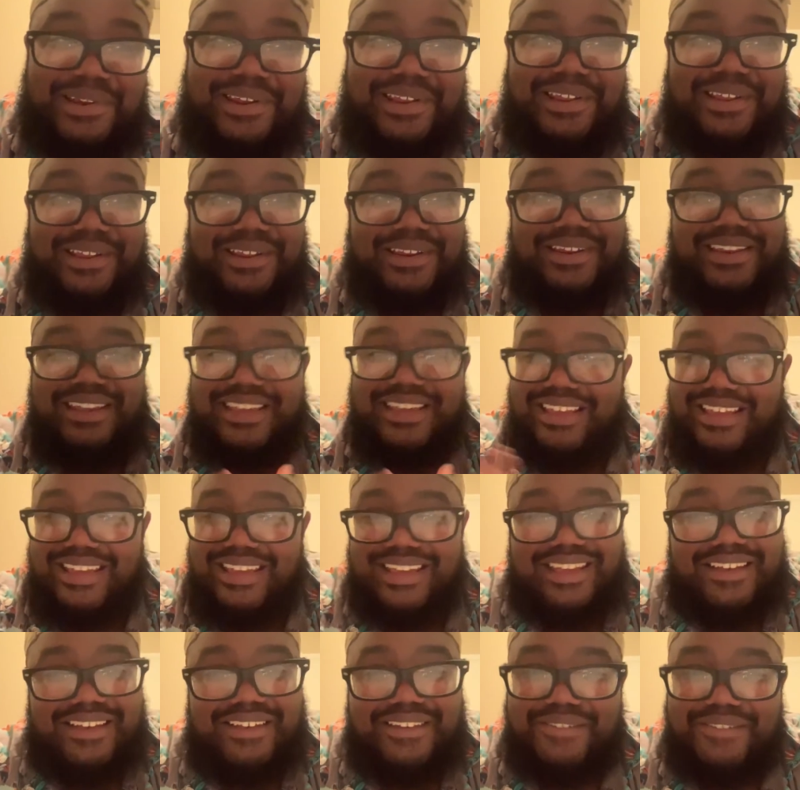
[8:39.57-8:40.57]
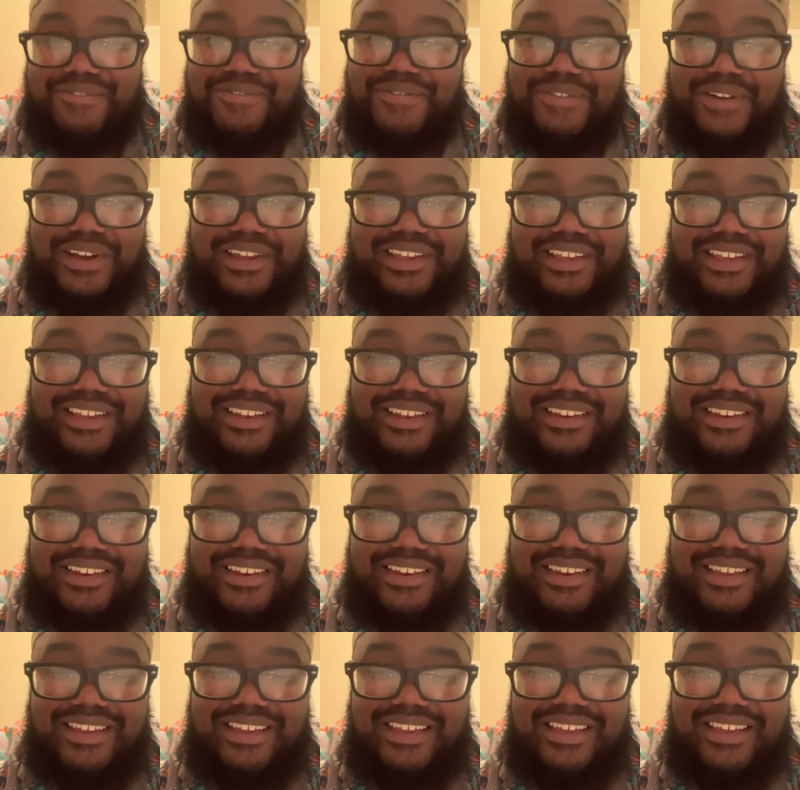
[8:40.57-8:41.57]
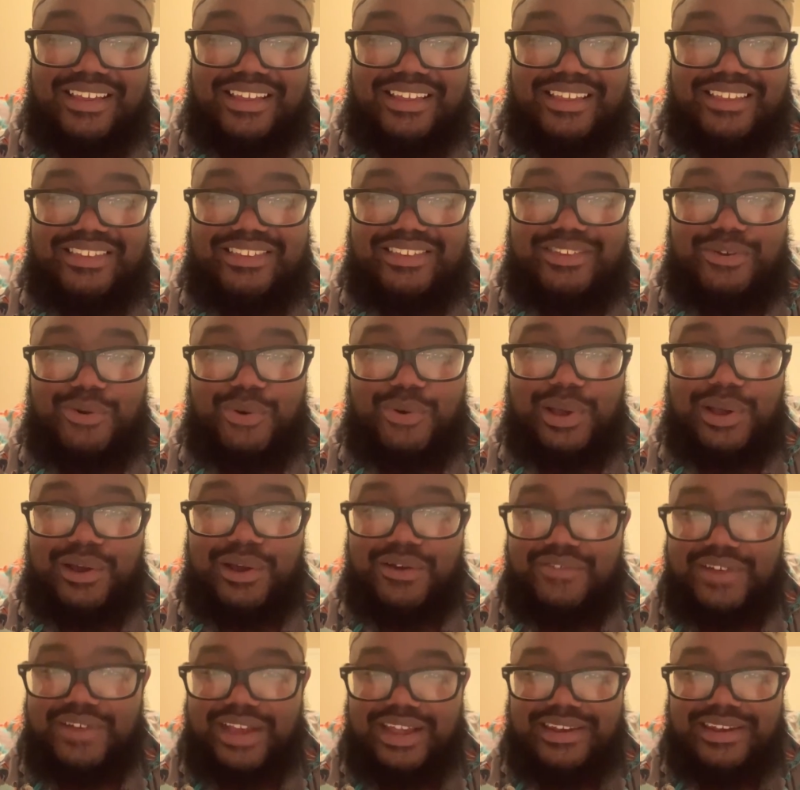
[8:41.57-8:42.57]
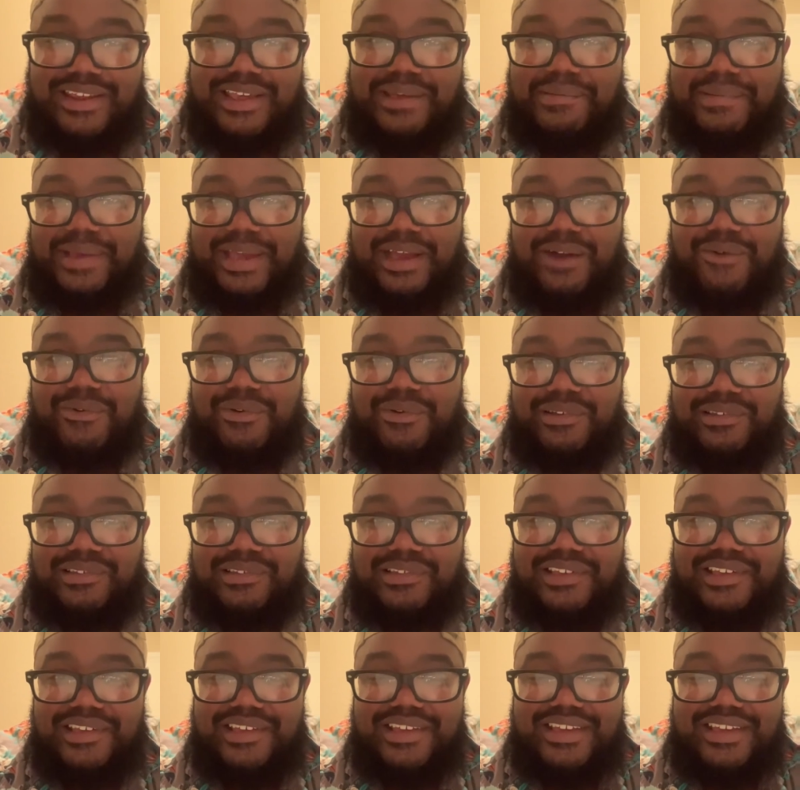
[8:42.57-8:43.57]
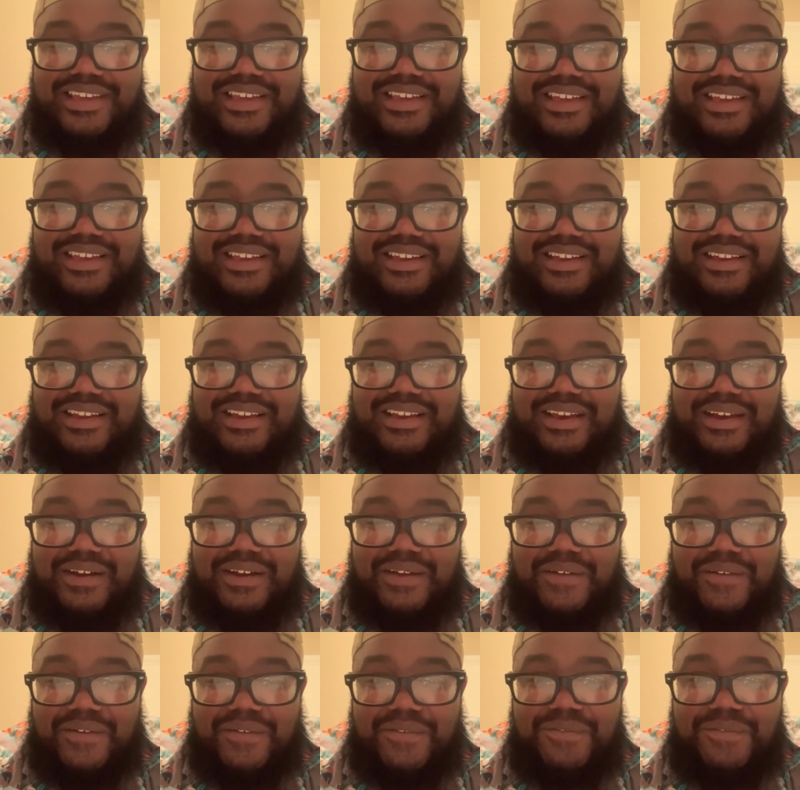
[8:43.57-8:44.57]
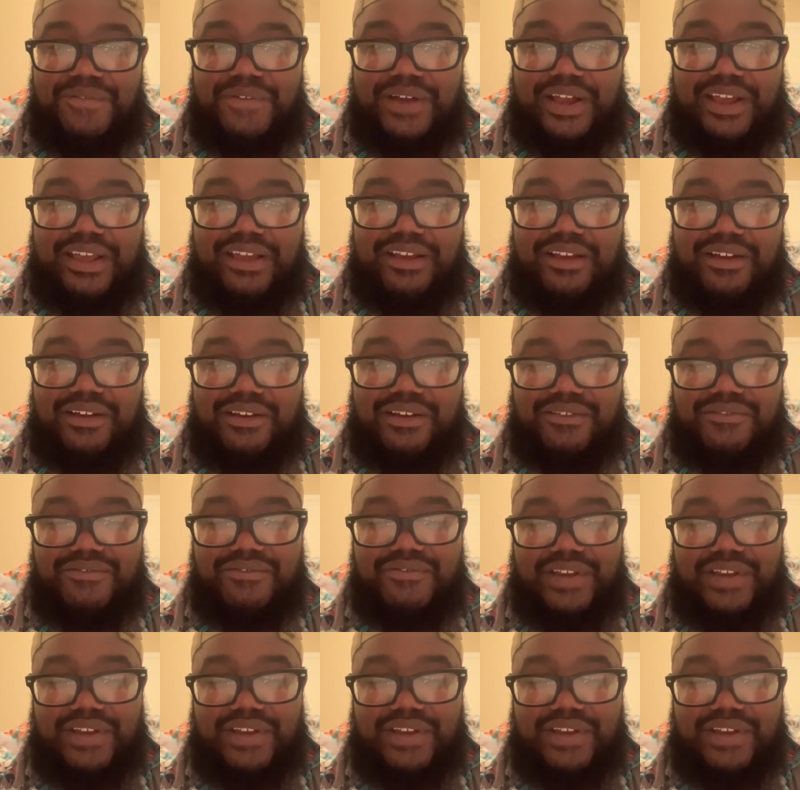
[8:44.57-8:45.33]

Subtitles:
it in fucking 12 goddamn hours of Final